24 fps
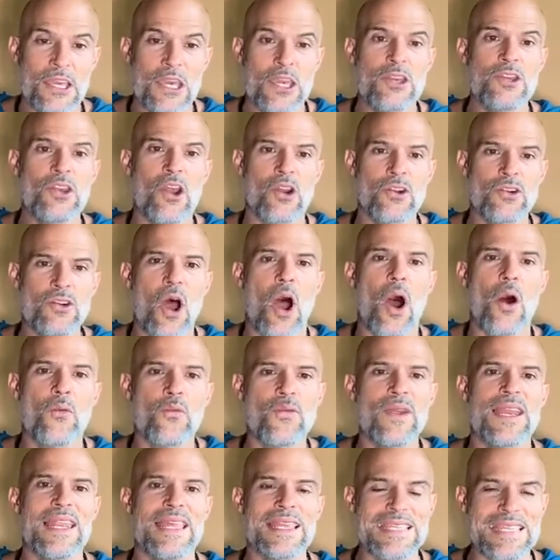you're not
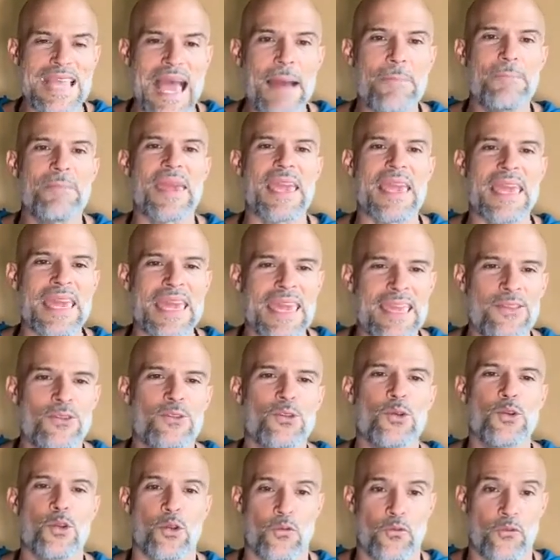really tapping
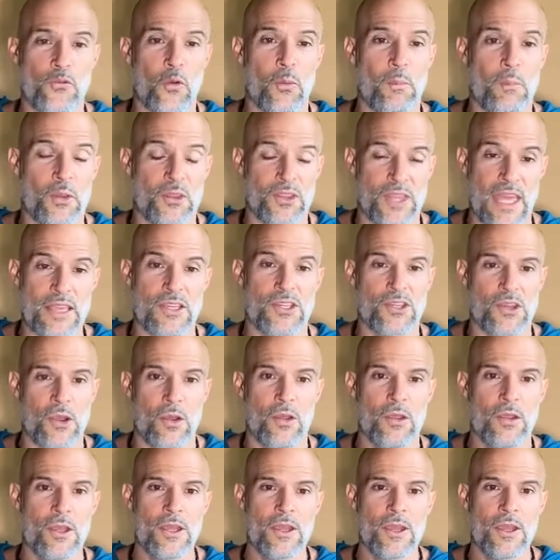into your full
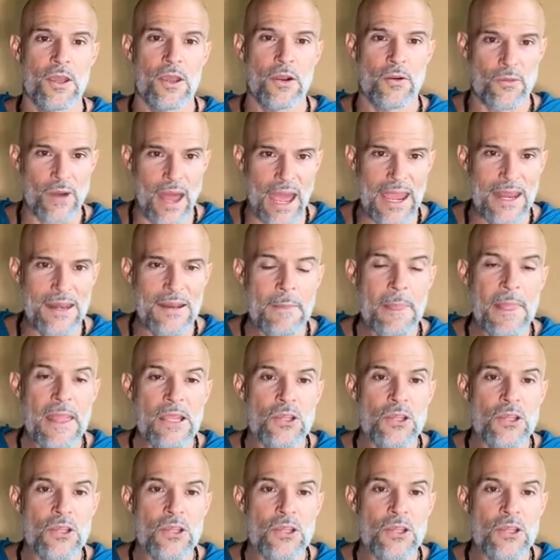potential, right?